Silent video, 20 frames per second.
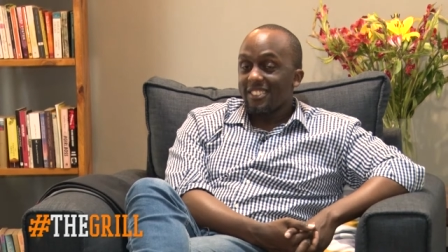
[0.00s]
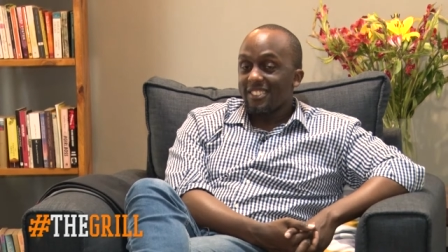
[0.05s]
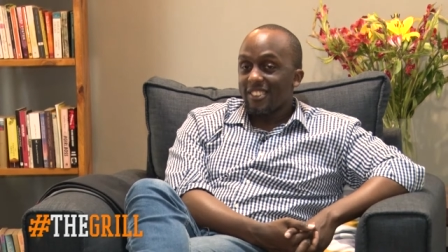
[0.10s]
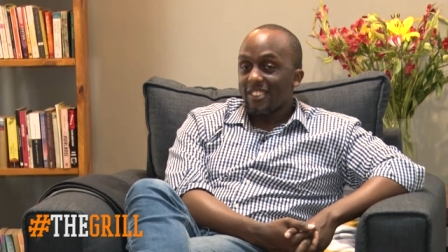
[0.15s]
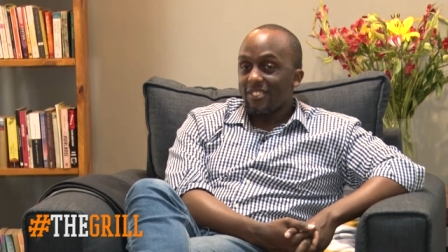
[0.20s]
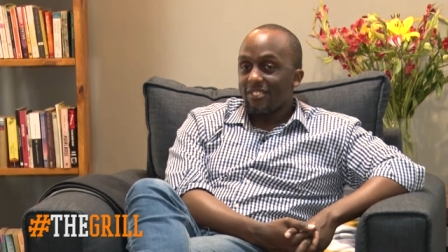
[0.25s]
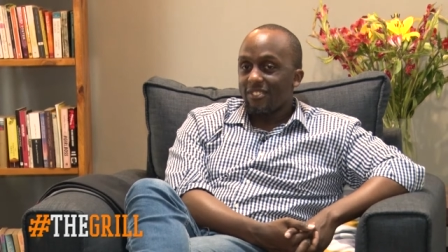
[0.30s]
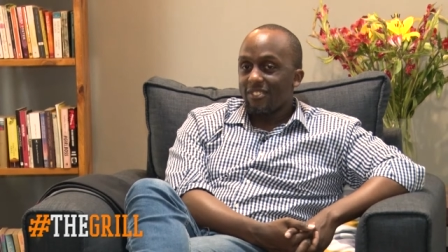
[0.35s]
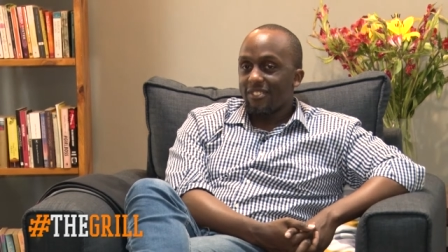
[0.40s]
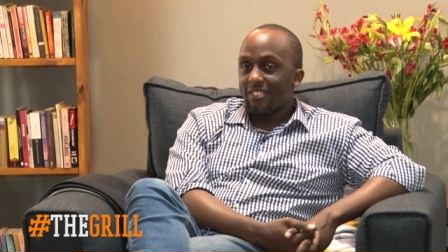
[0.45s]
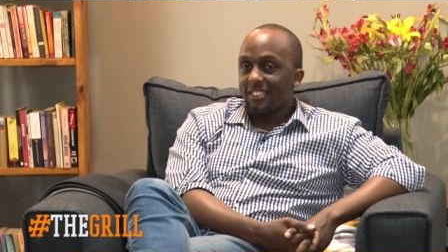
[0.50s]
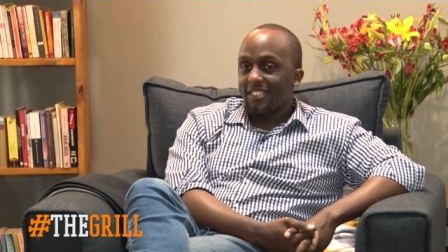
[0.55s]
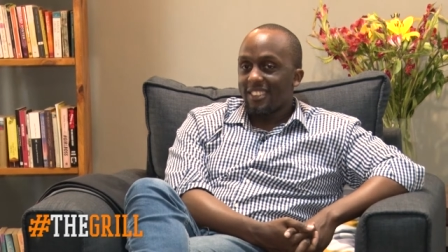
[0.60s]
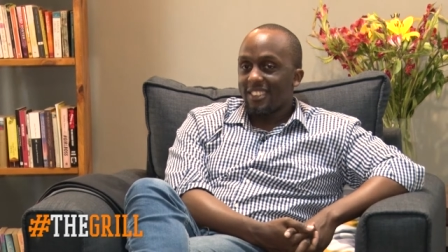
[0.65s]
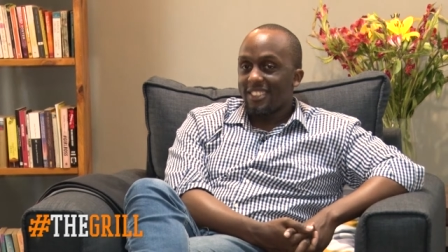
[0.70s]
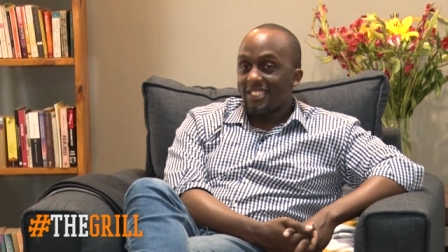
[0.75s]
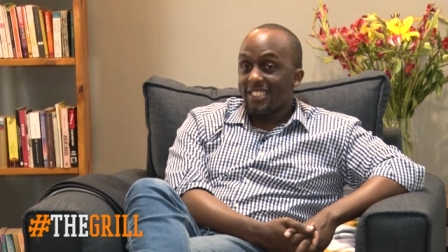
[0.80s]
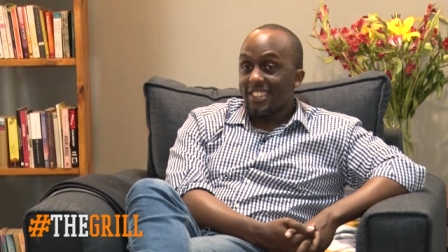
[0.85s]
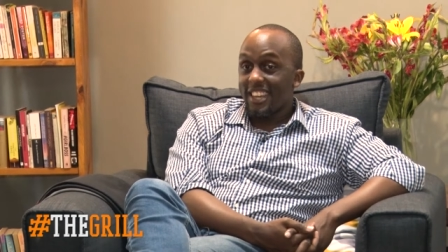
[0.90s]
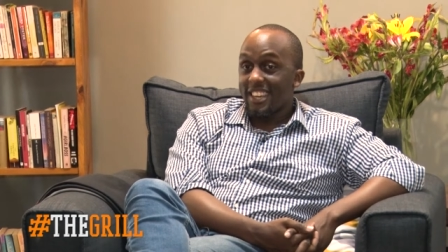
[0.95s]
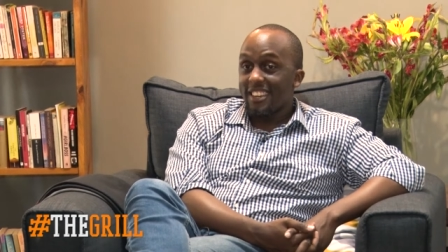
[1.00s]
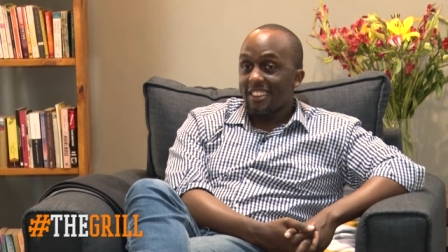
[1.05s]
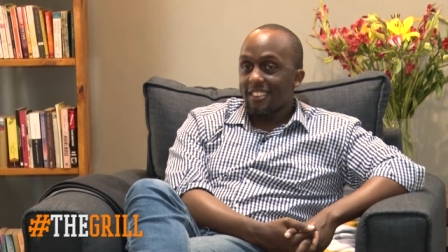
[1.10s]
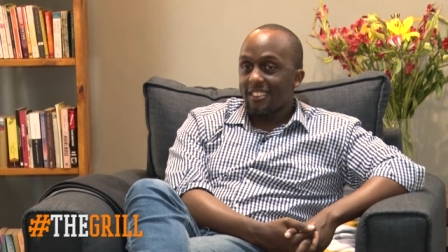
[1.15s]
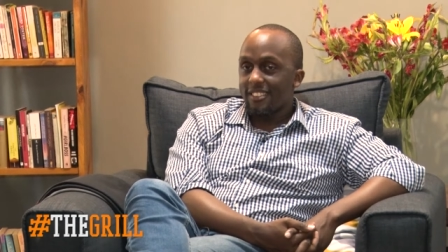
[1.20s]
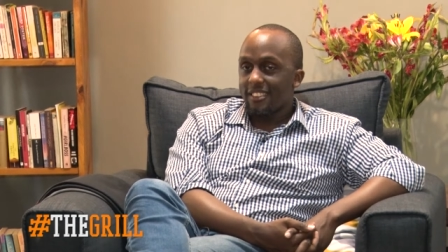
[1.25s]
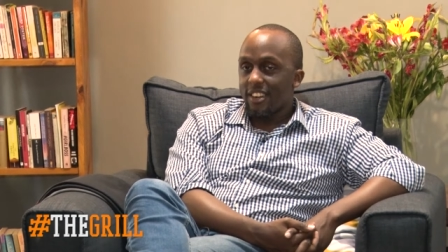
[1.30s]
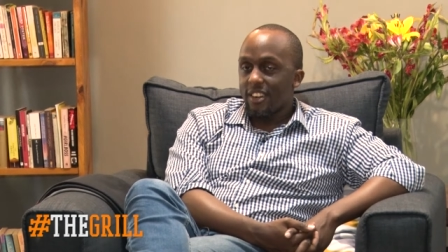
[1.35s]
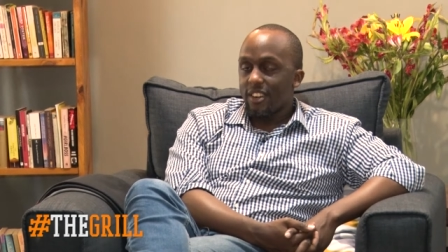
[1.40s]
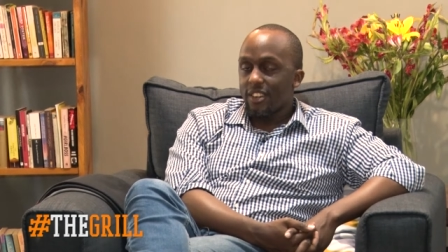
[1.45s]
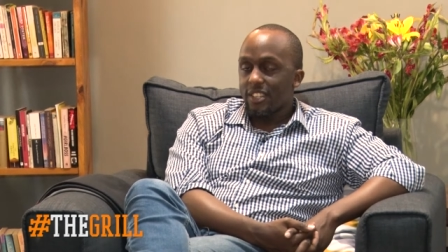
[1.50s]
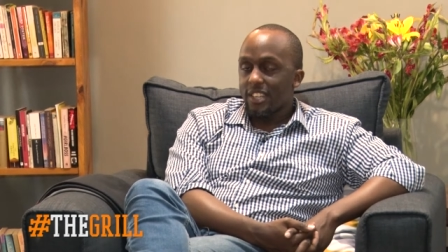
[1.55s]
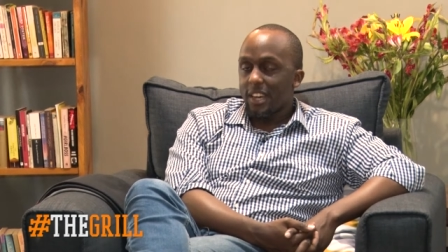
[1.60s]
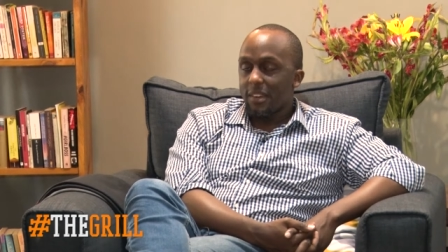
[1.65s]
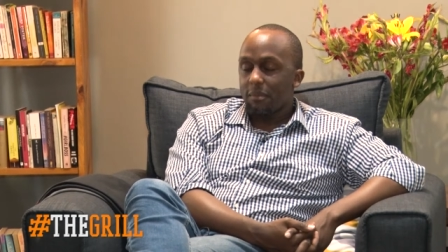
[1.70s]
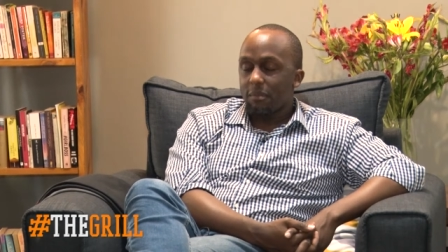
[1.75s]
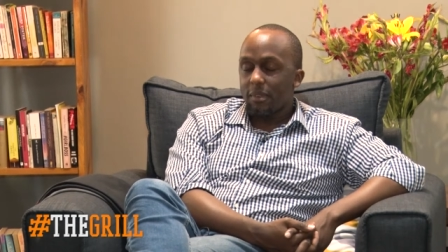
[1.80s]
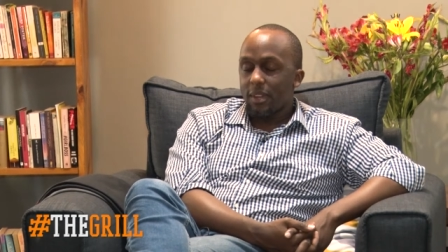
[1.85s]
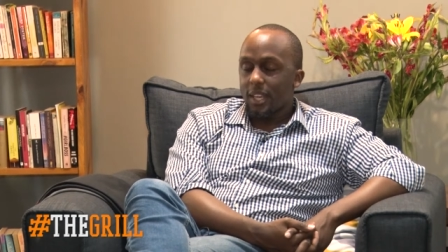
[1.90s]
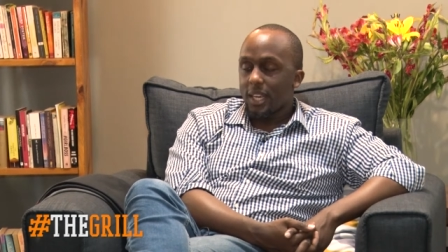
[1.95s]
sort of gender
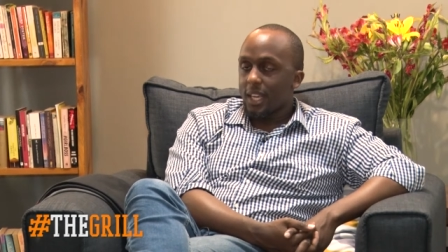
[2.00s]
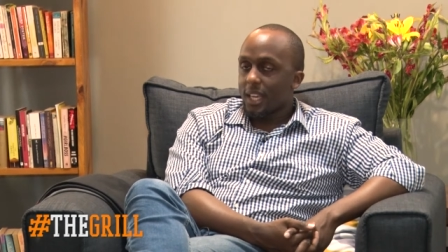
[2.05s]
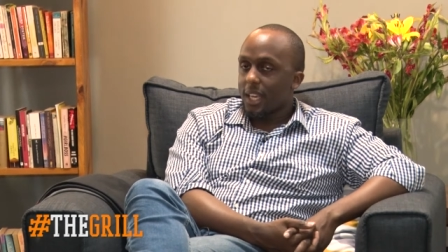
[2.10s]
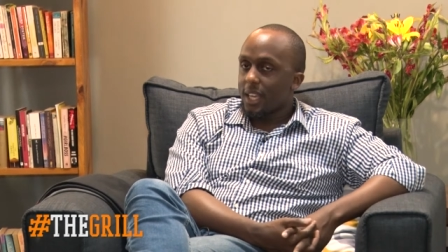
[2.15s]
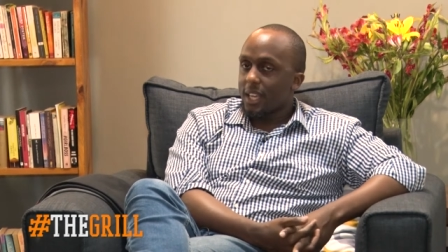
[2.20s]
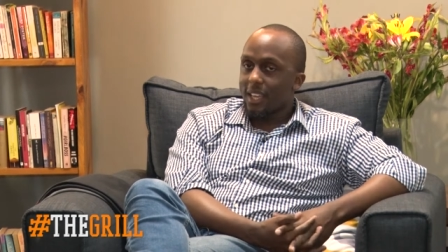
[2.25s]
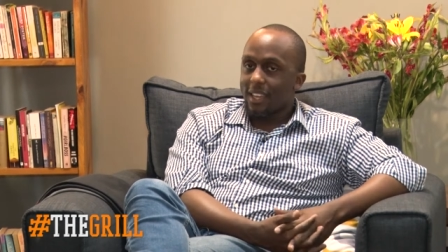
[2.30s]
stereotype, but